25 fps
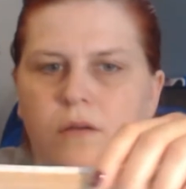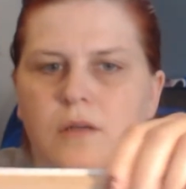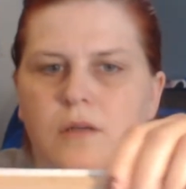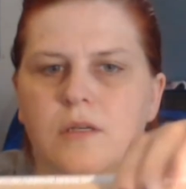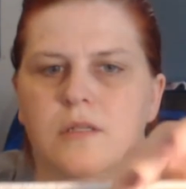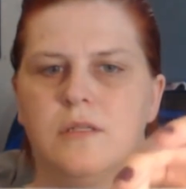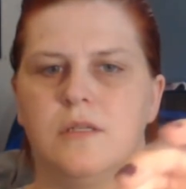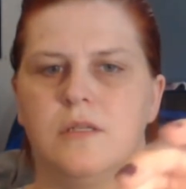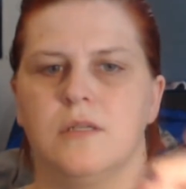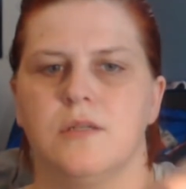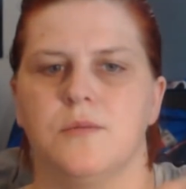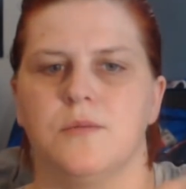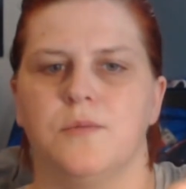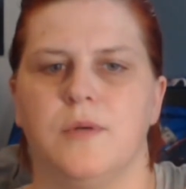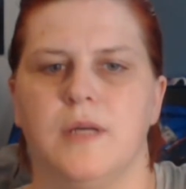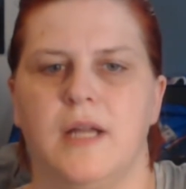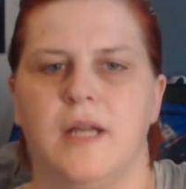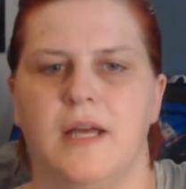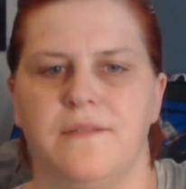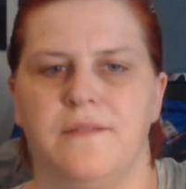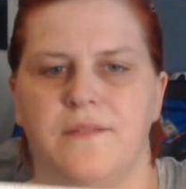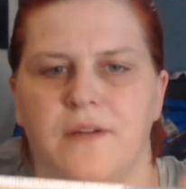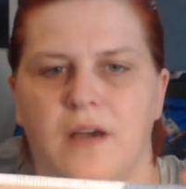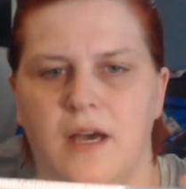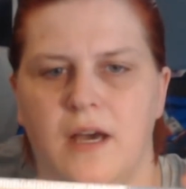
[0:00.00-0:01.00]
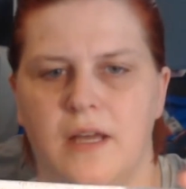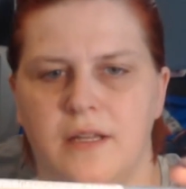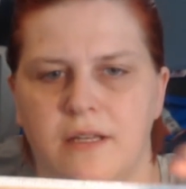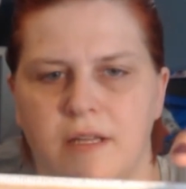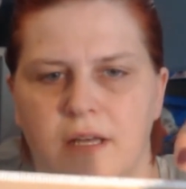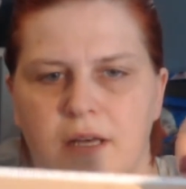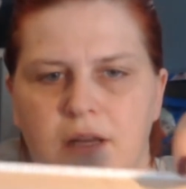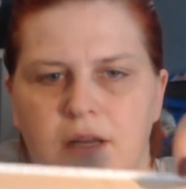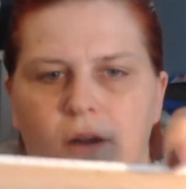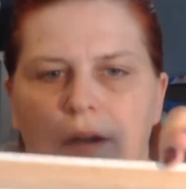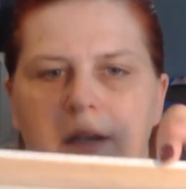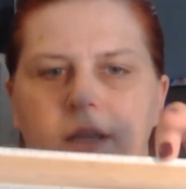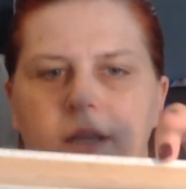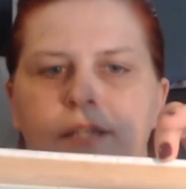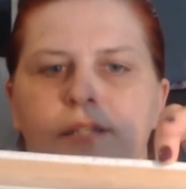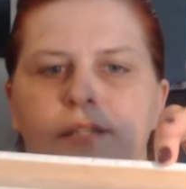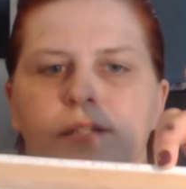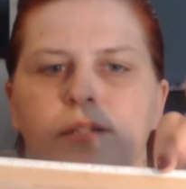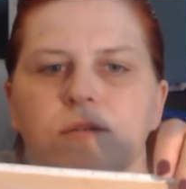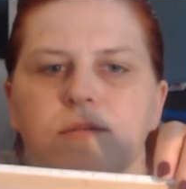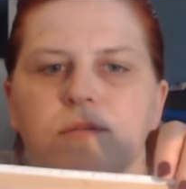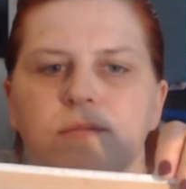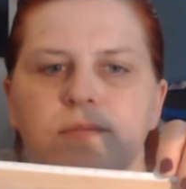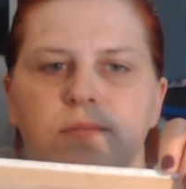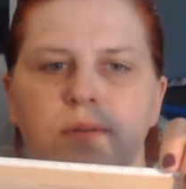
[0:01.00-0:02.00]
This is what I've got done on it
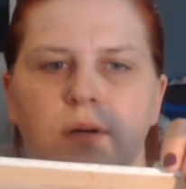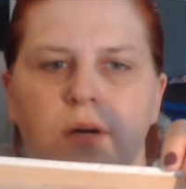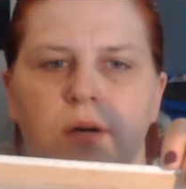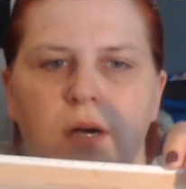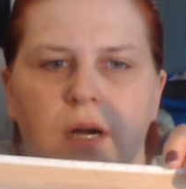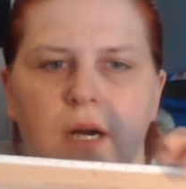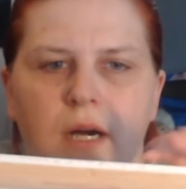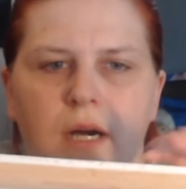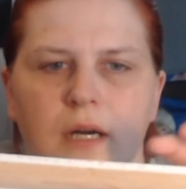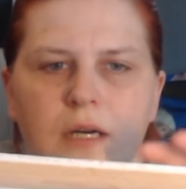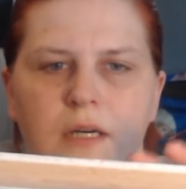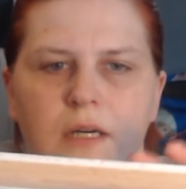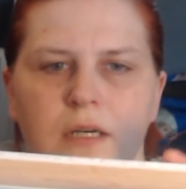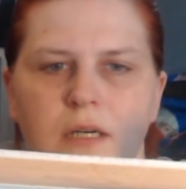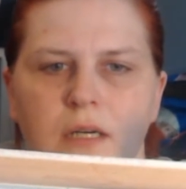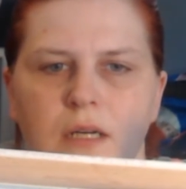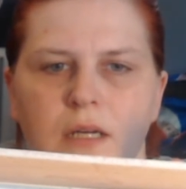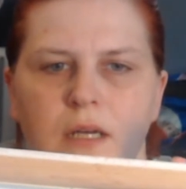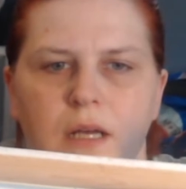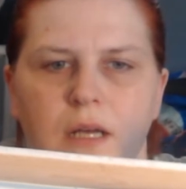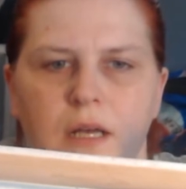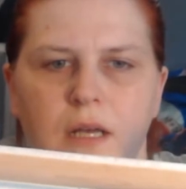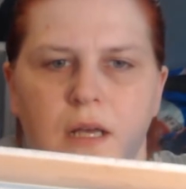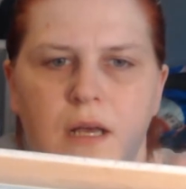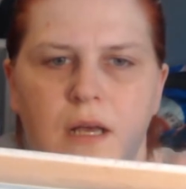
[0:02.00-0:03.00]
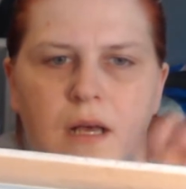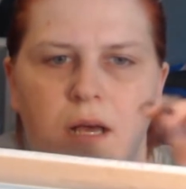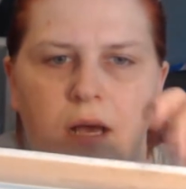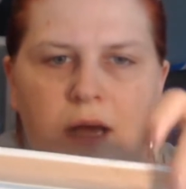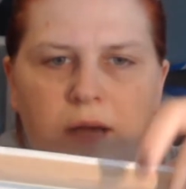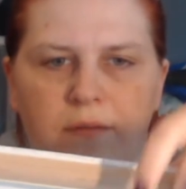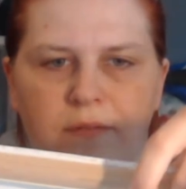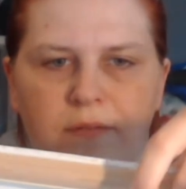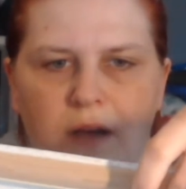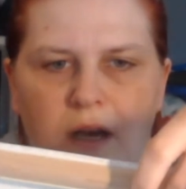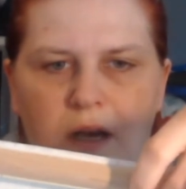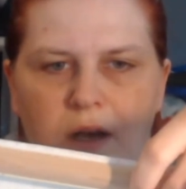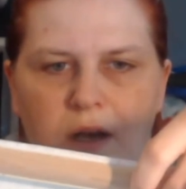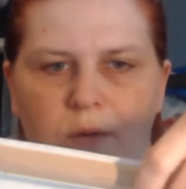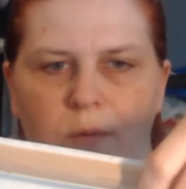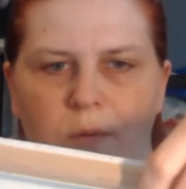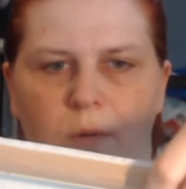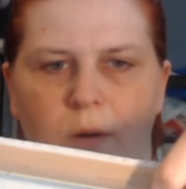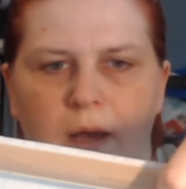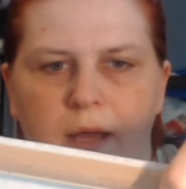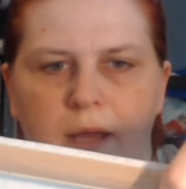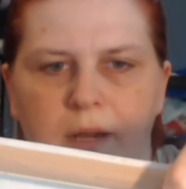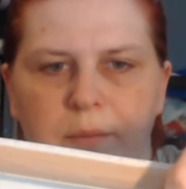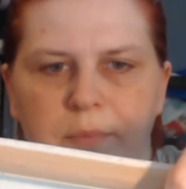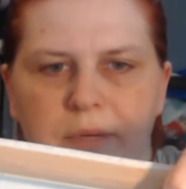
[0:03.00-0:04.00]
so far. I've gotten
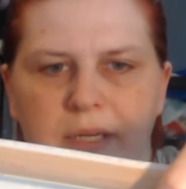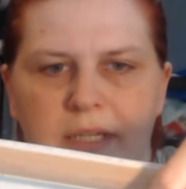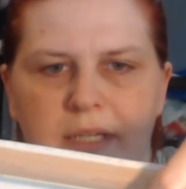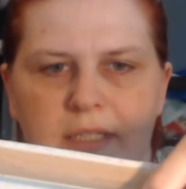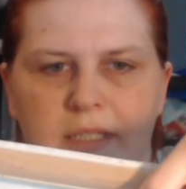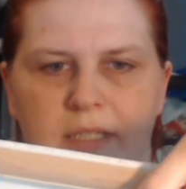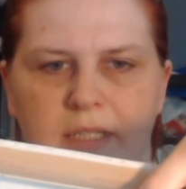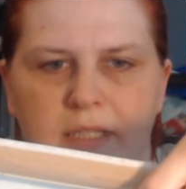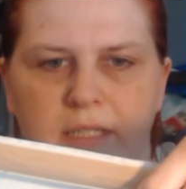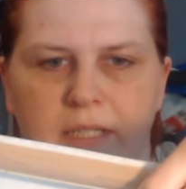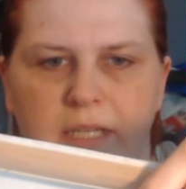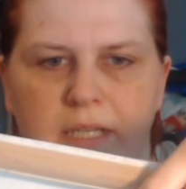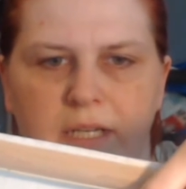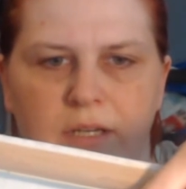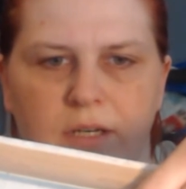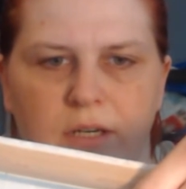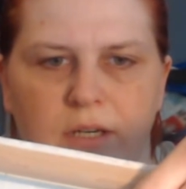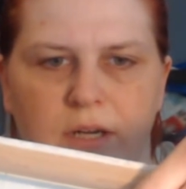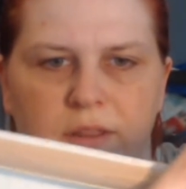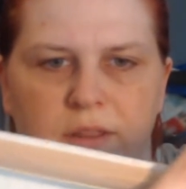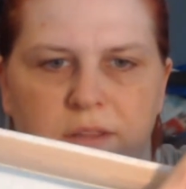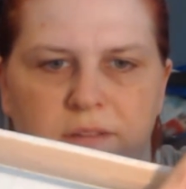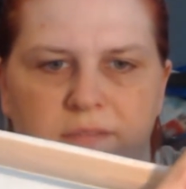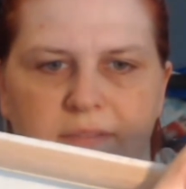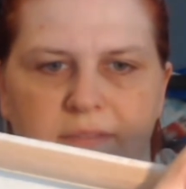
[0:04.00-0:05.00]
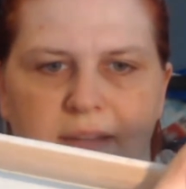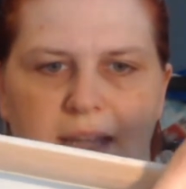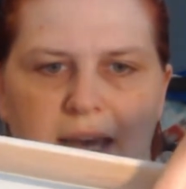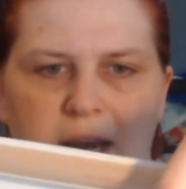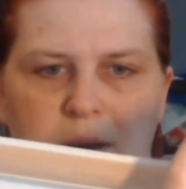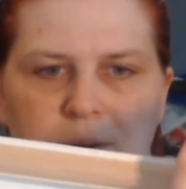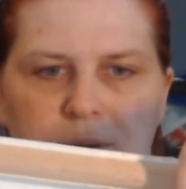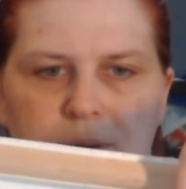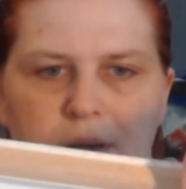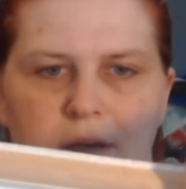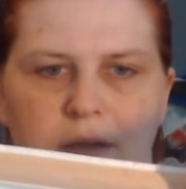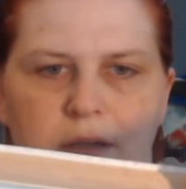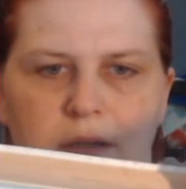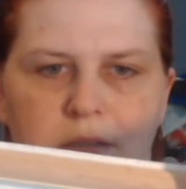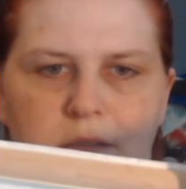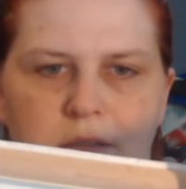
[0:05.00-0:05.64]
quite a bit done here on the flower.